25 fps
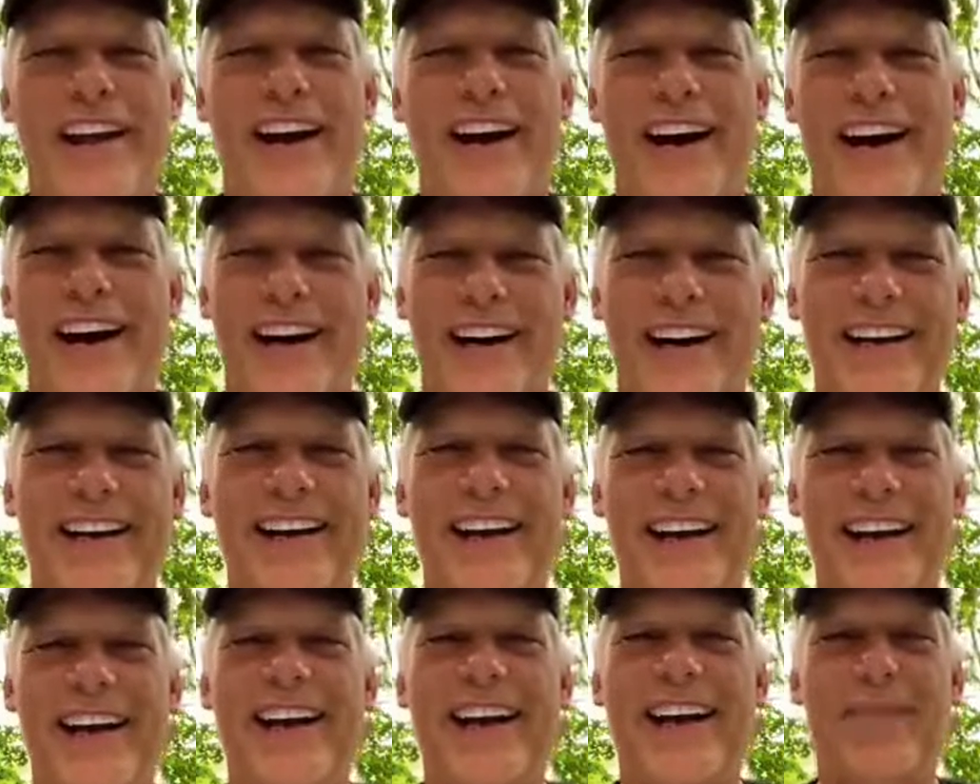
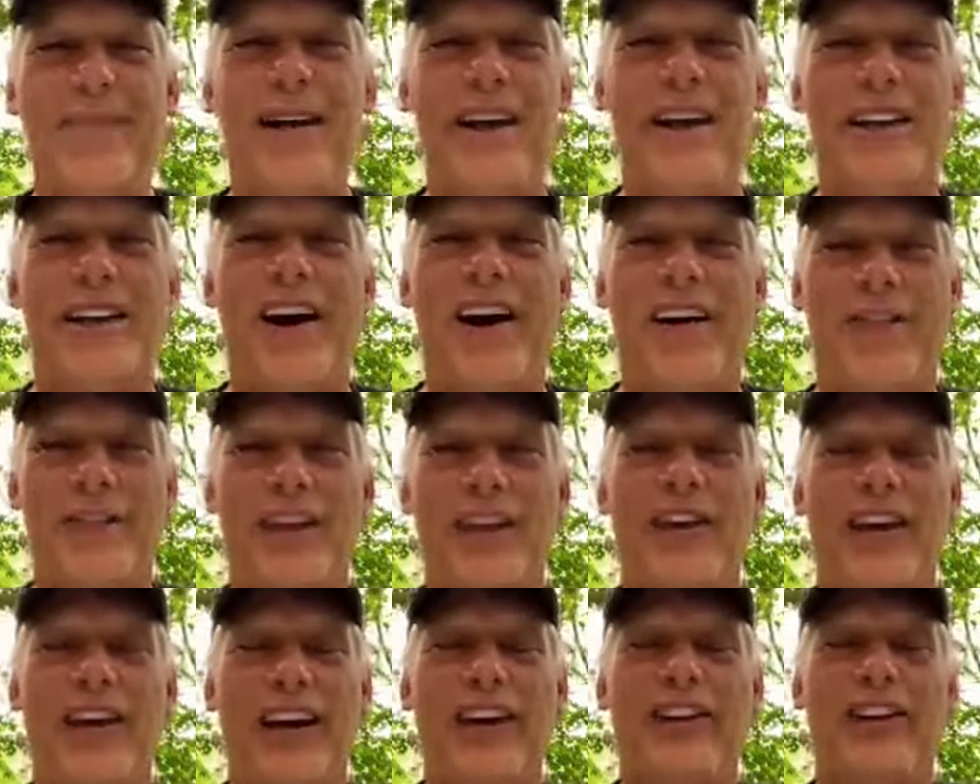It can be tough.
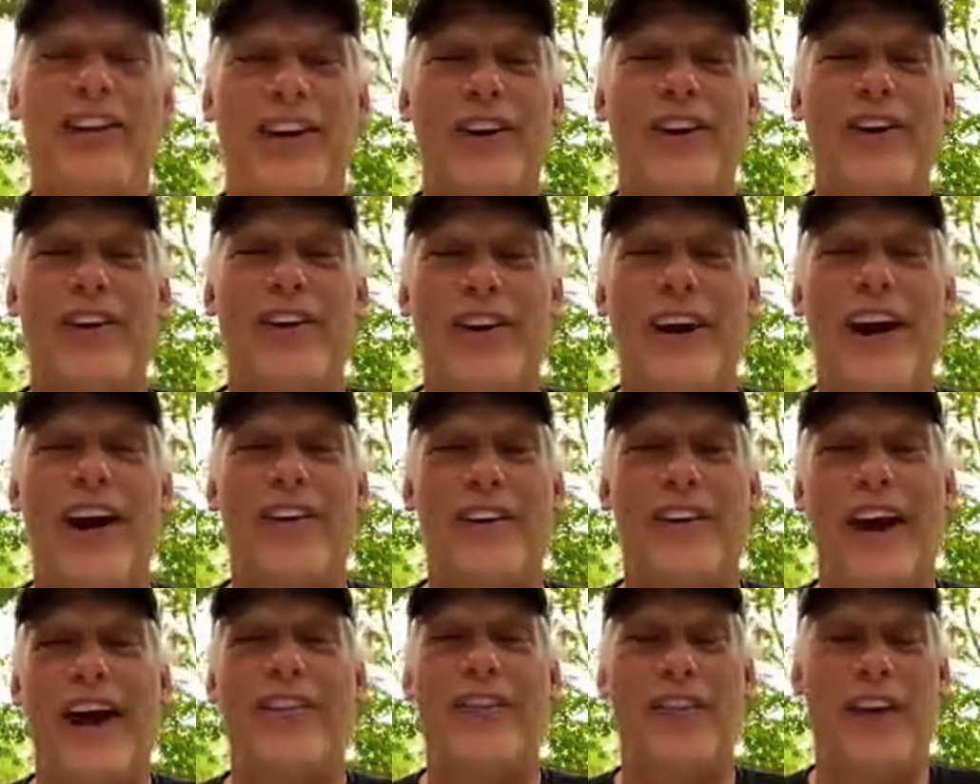You can get turned
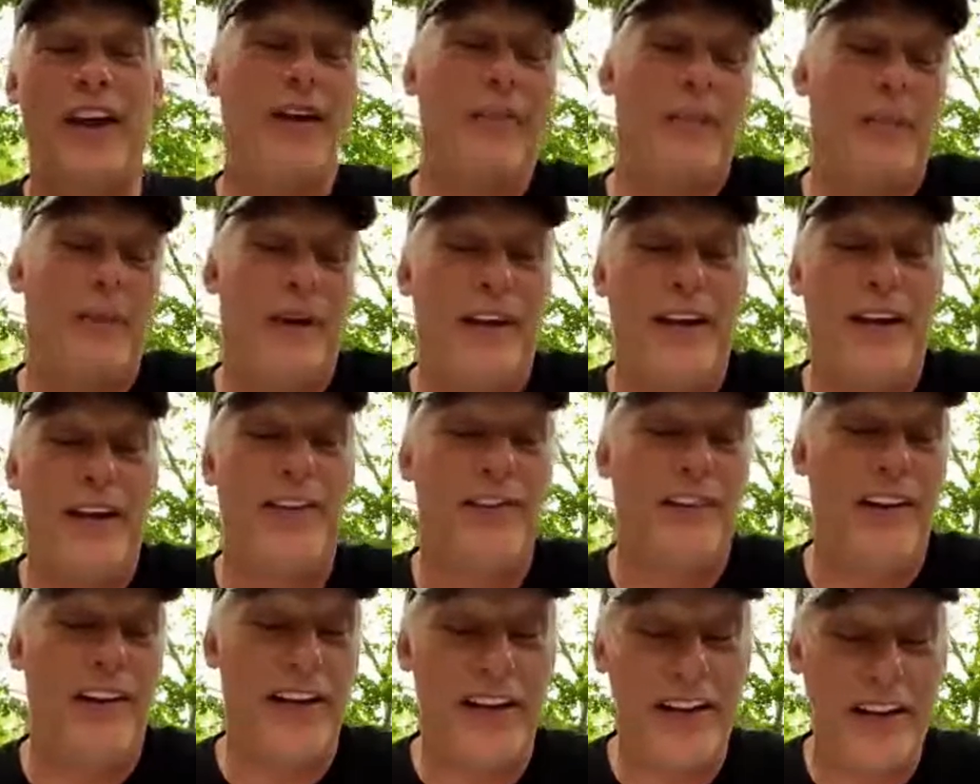around, I think, pretty
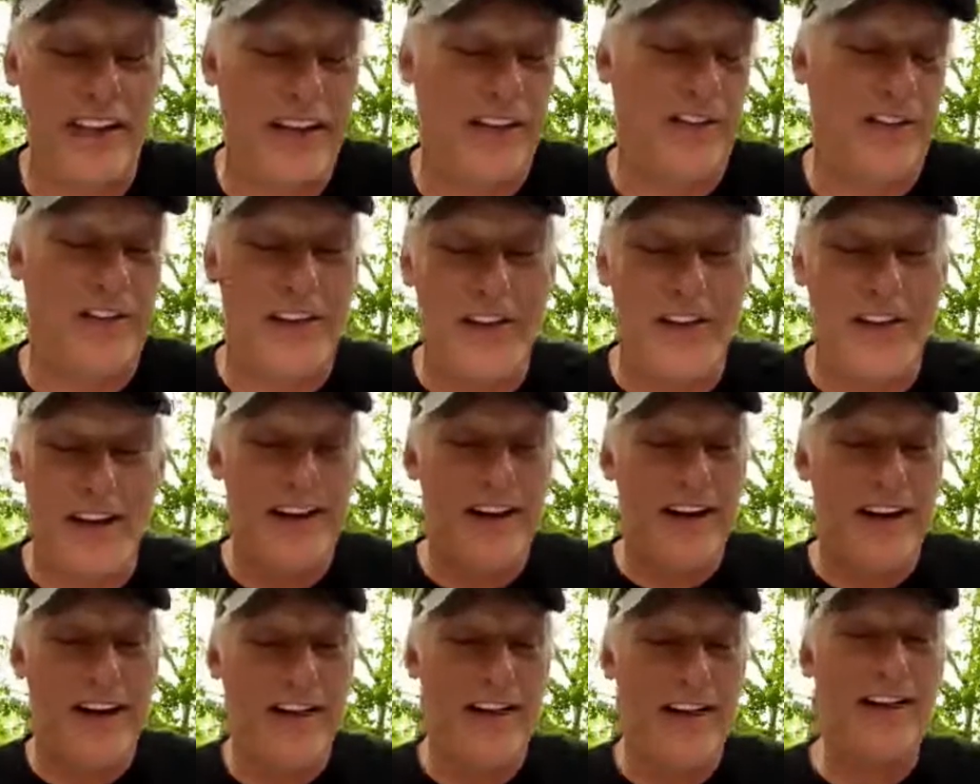easily. At
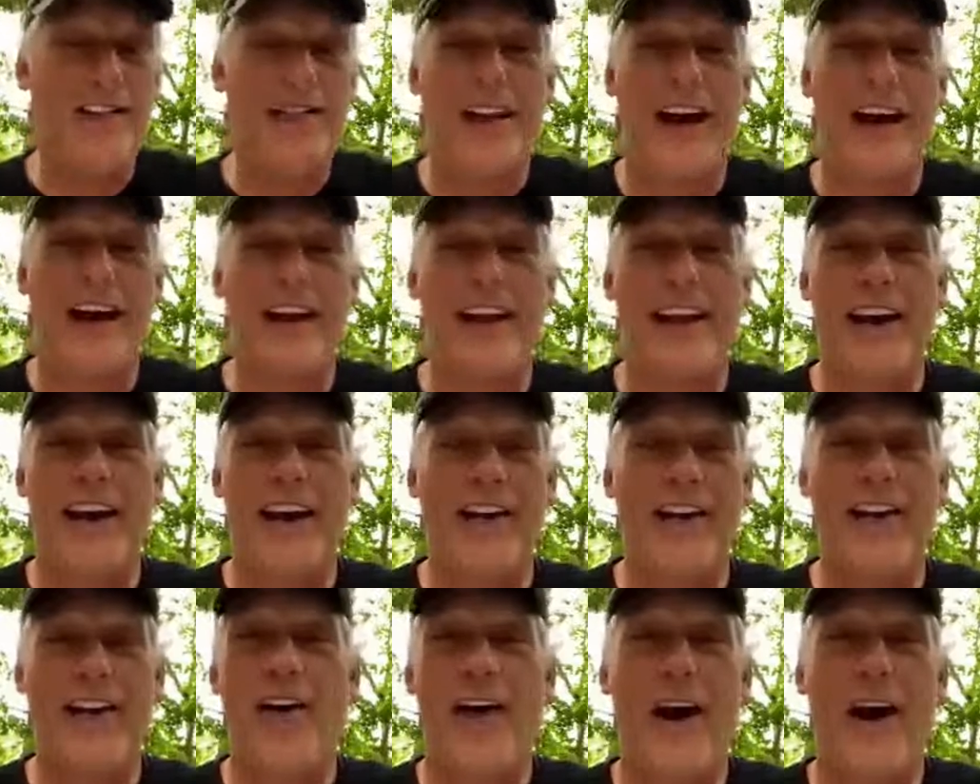least I can.